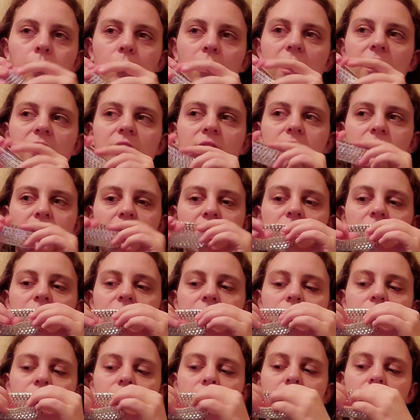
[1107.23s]

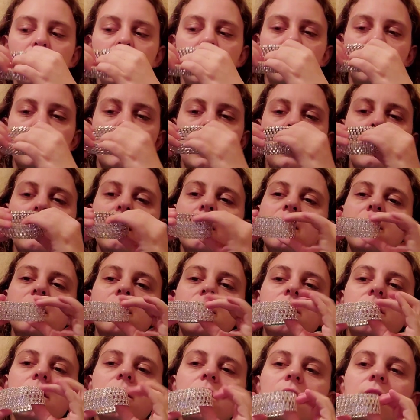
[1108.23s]
bracelet that
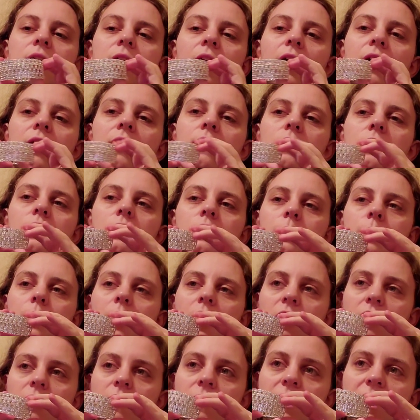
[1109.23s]
is kind of
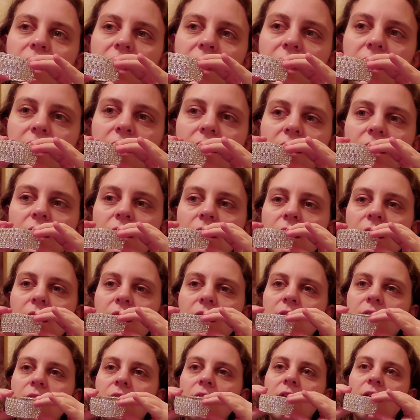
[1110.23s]
sparkly
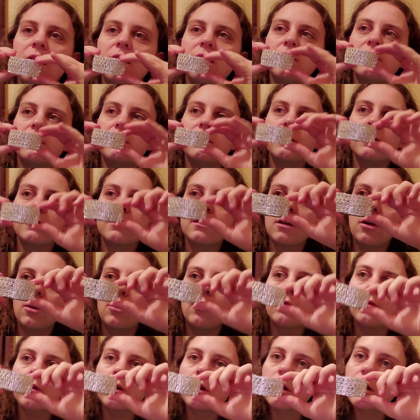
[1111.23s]
and nice and
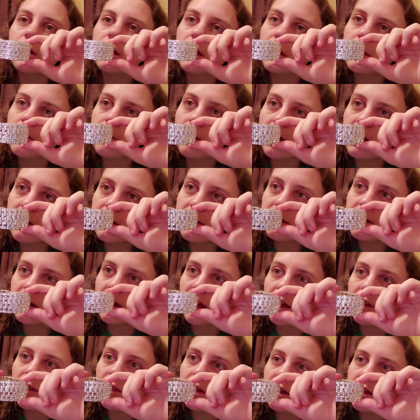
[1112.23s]
silver. Can you guys
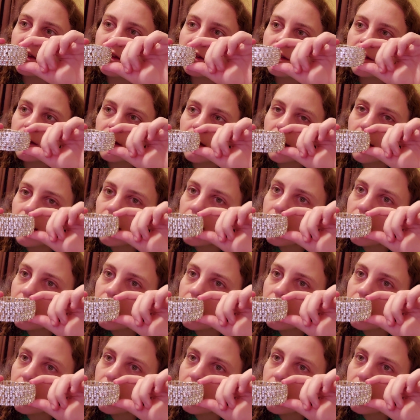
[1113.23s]
see this?